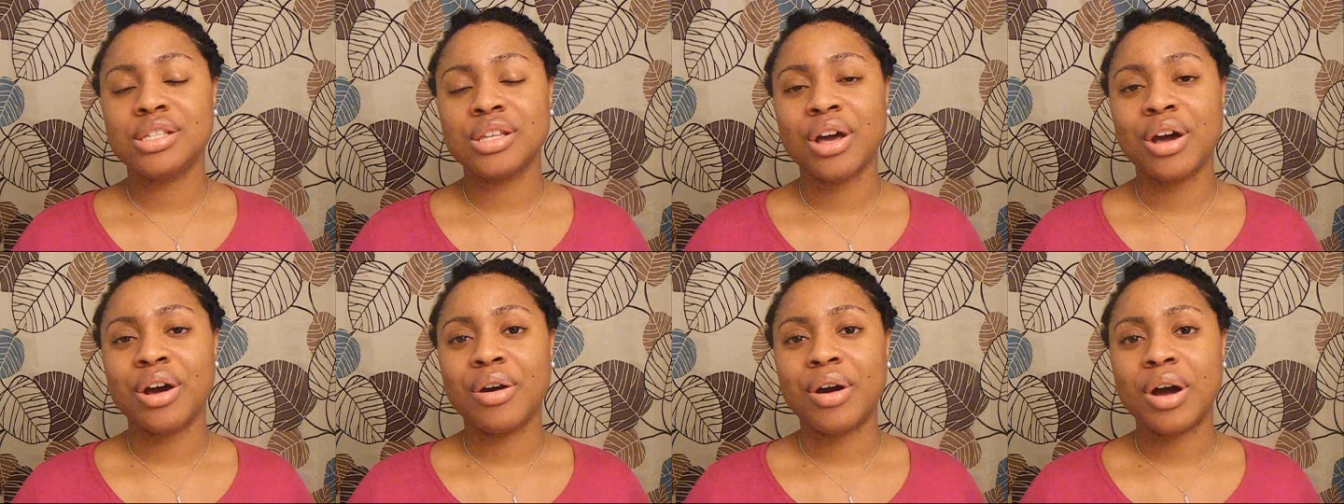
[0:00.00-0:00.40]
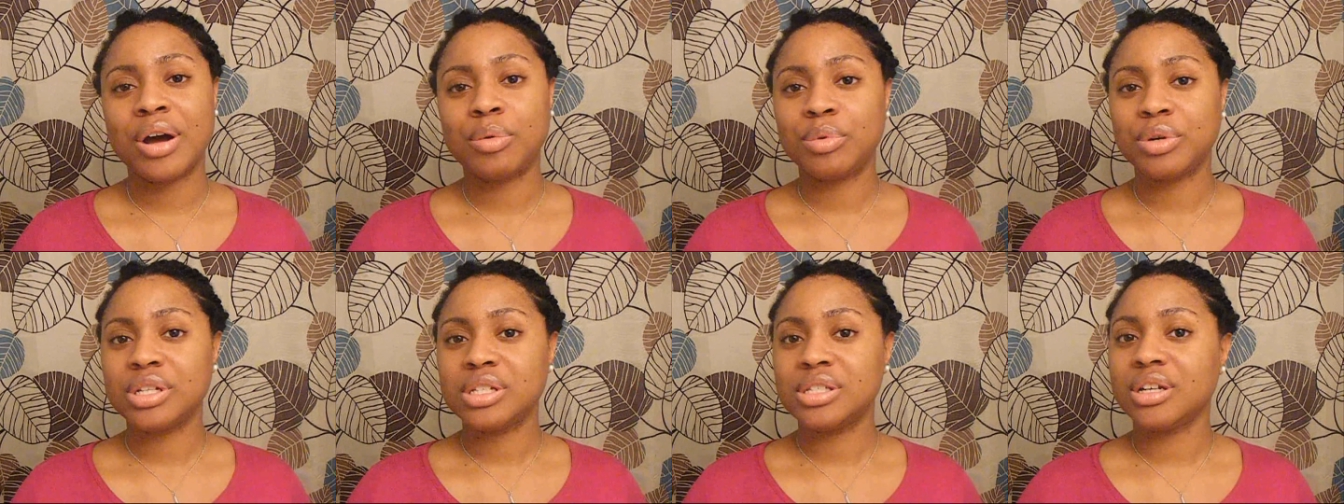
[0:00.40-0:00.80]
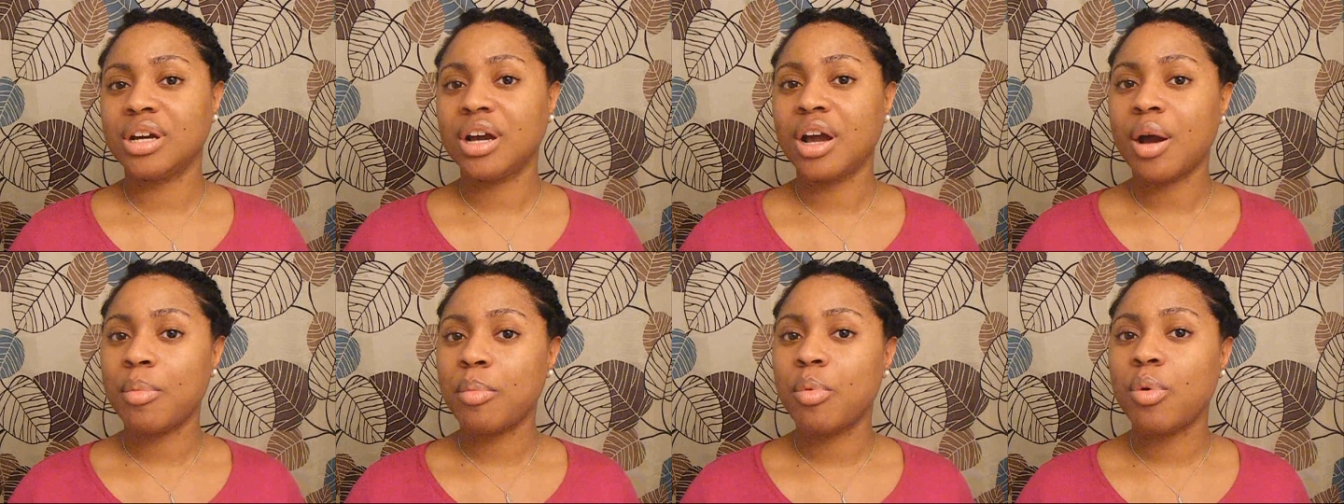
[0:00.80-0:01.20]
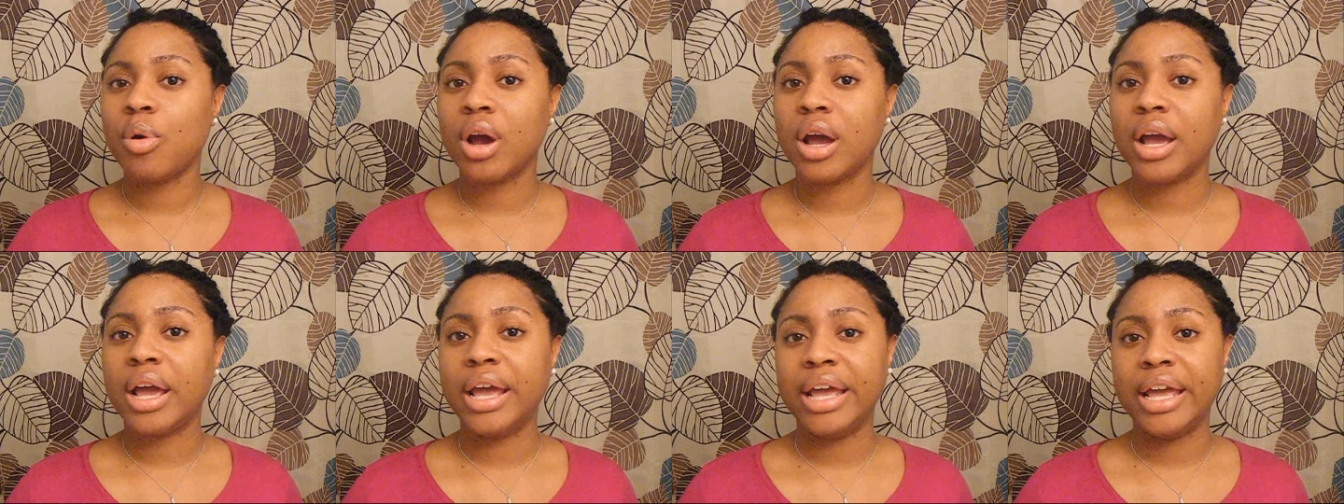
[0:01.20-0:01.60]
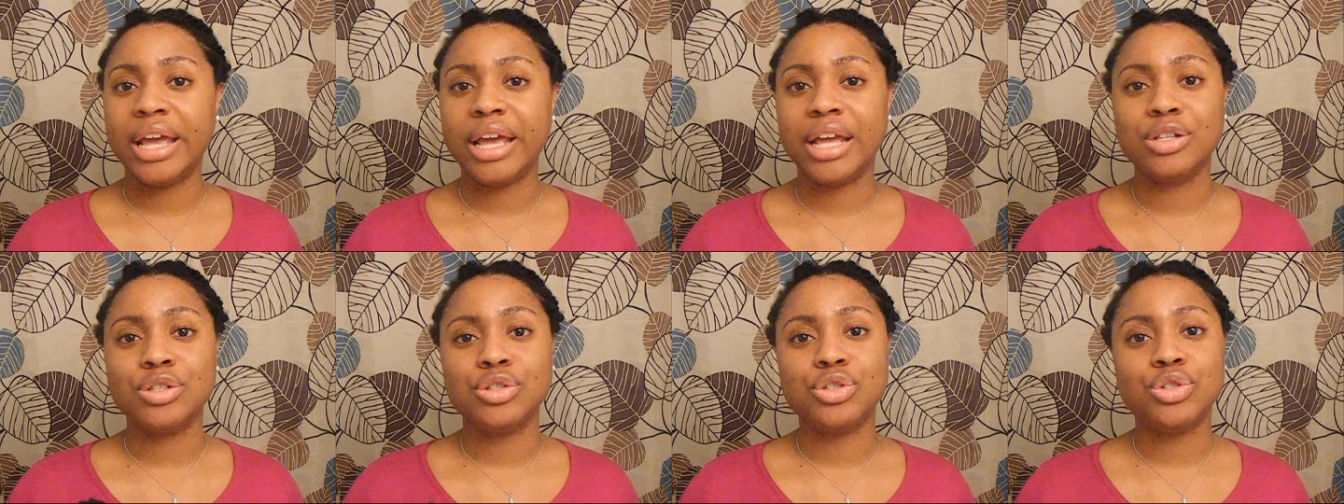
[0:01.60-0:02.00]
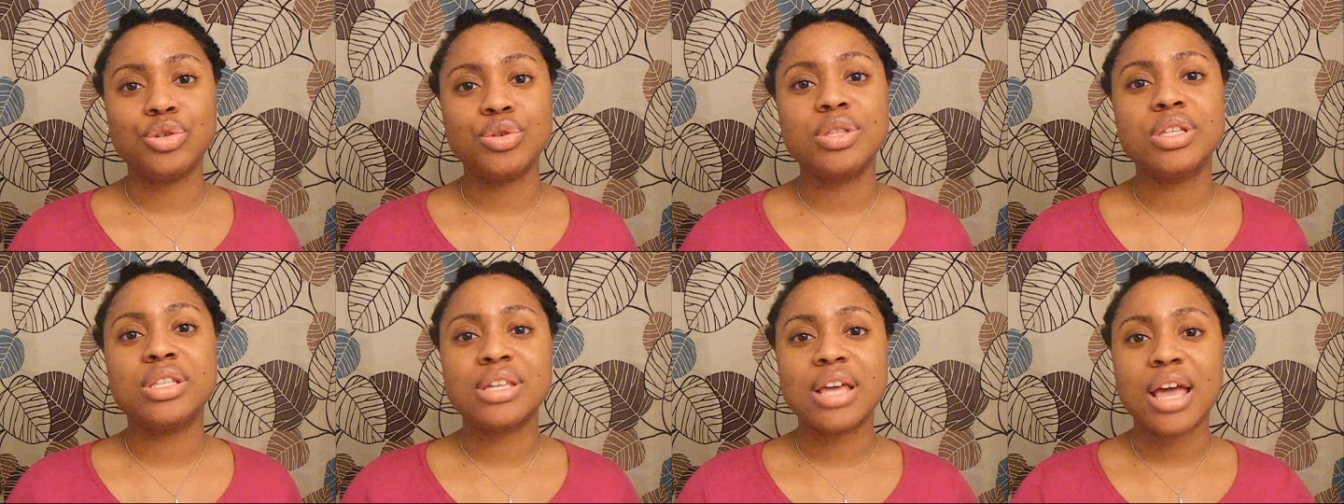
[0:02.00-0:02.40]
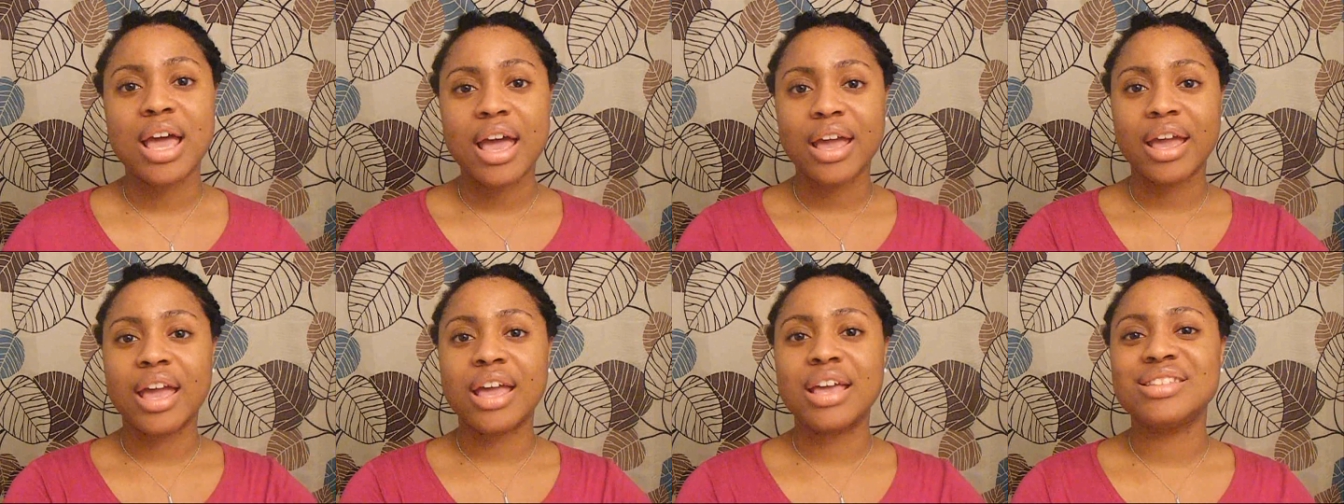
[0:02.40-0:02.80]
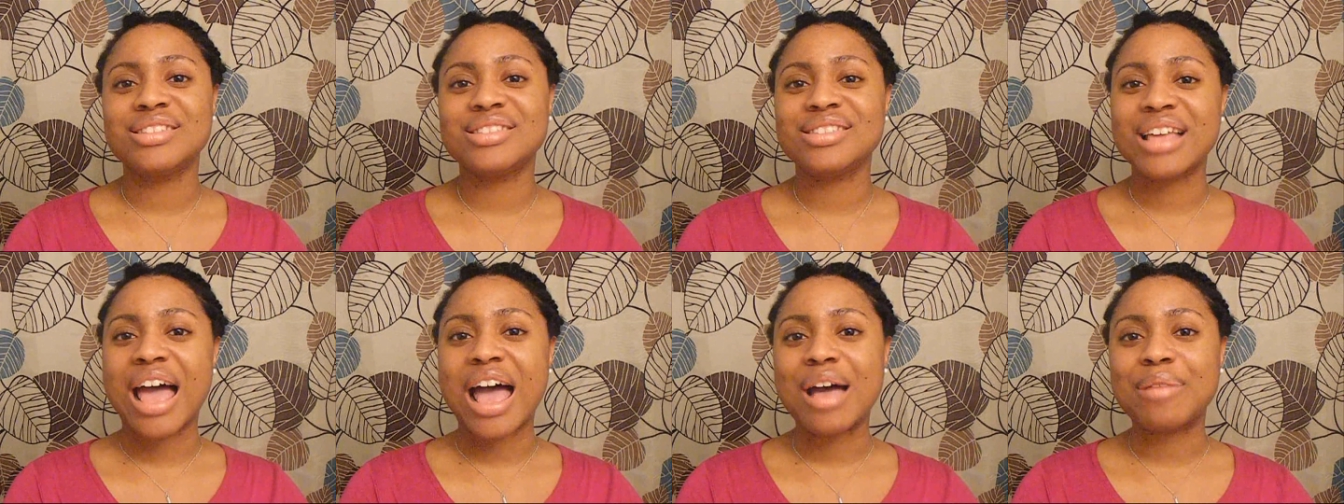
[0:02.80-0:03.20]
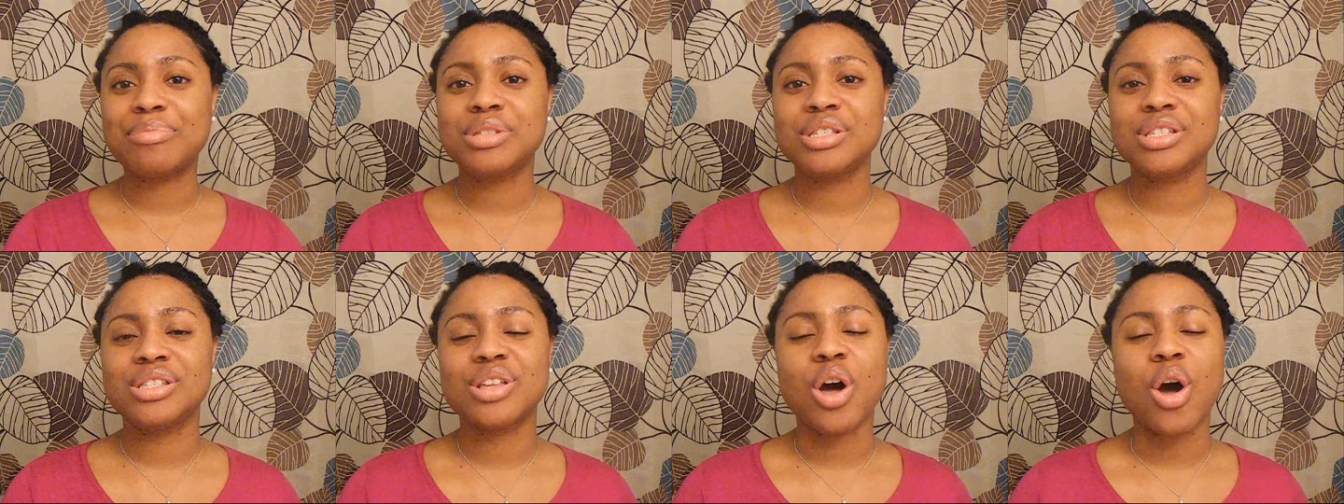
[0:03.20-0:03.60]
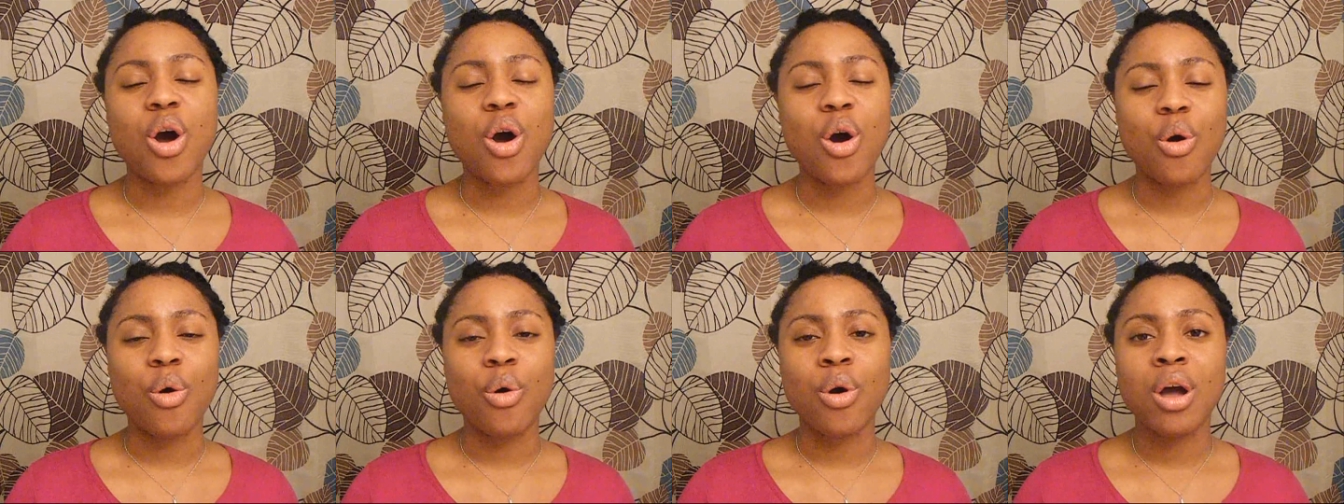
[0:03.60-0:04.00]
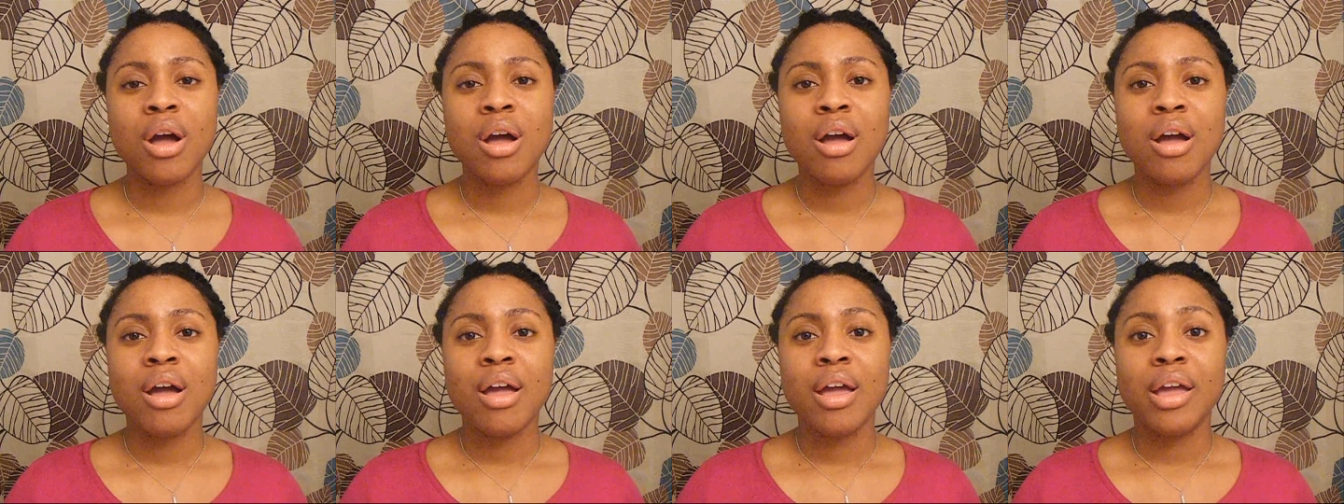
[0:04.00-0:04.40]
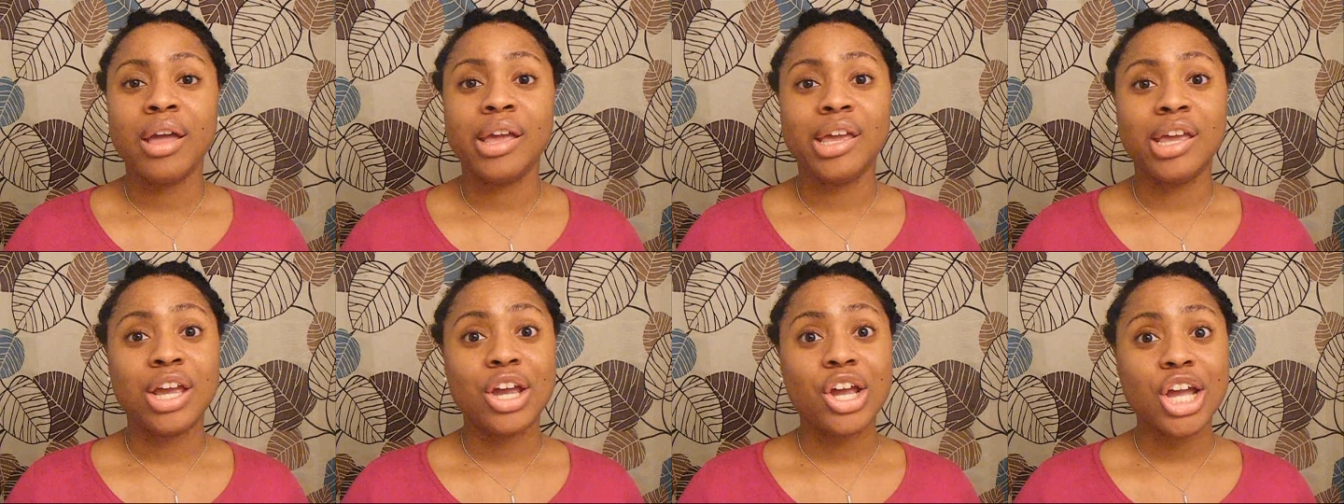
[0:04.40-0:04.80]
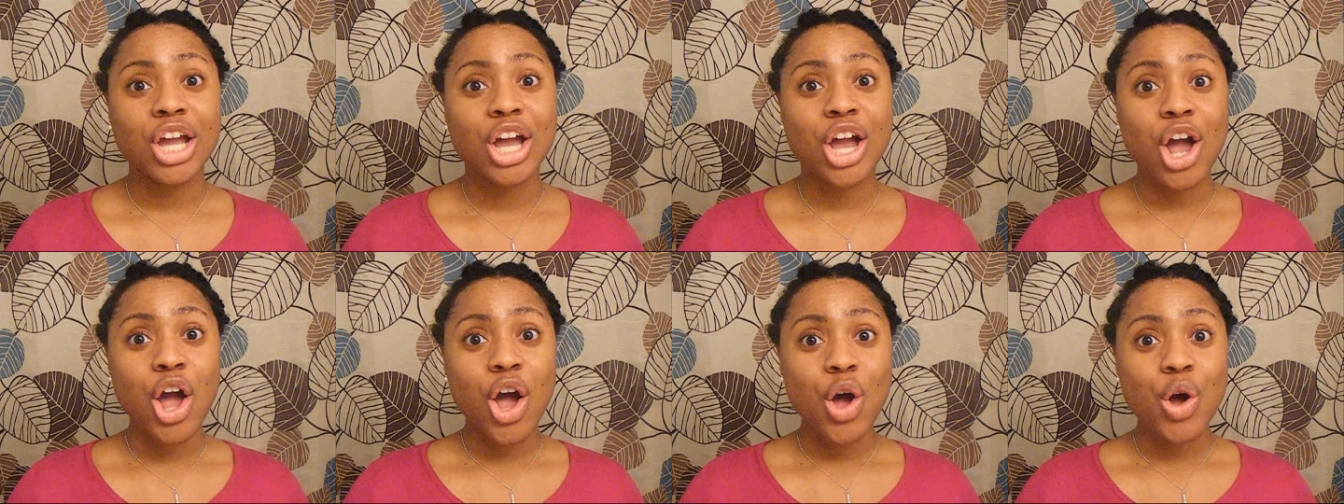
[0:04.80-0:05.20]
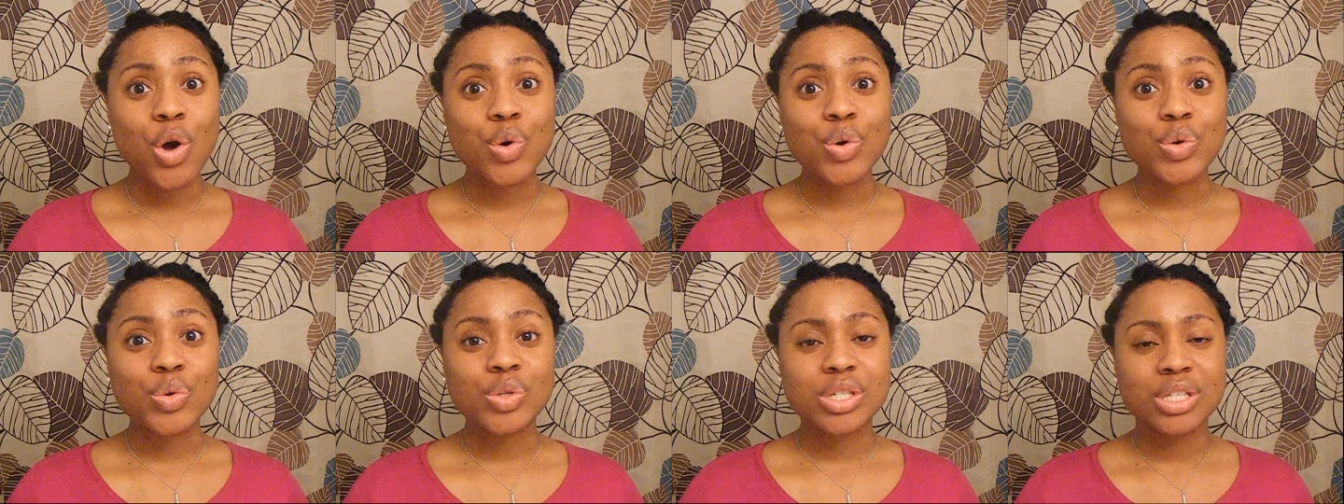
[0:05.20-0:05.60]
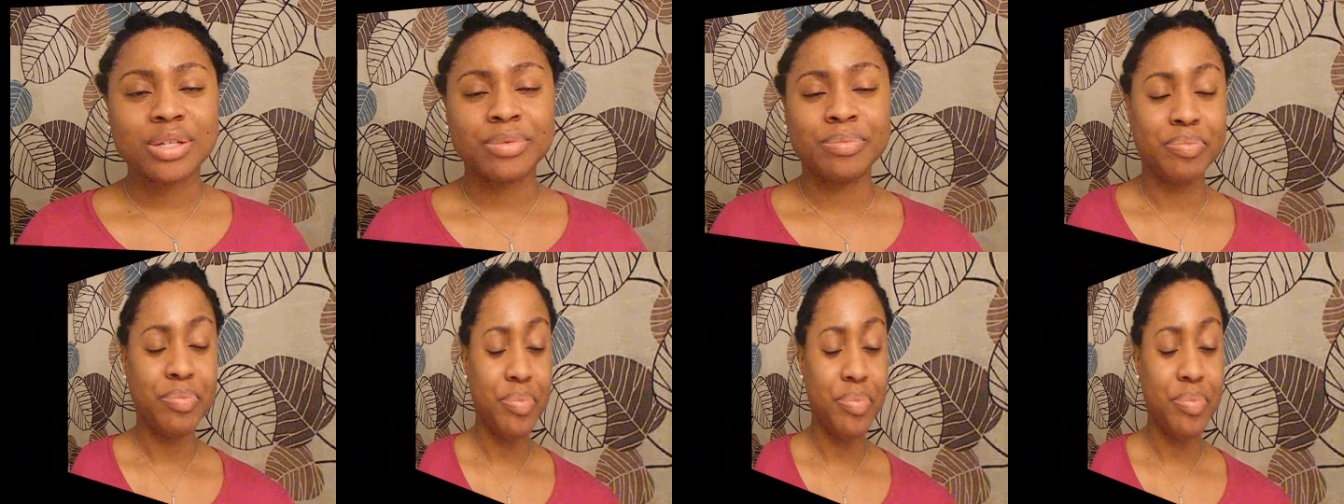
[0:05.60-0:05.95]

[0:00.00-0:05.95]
So I wanted to come on and do the tag ASAP. So here it goes.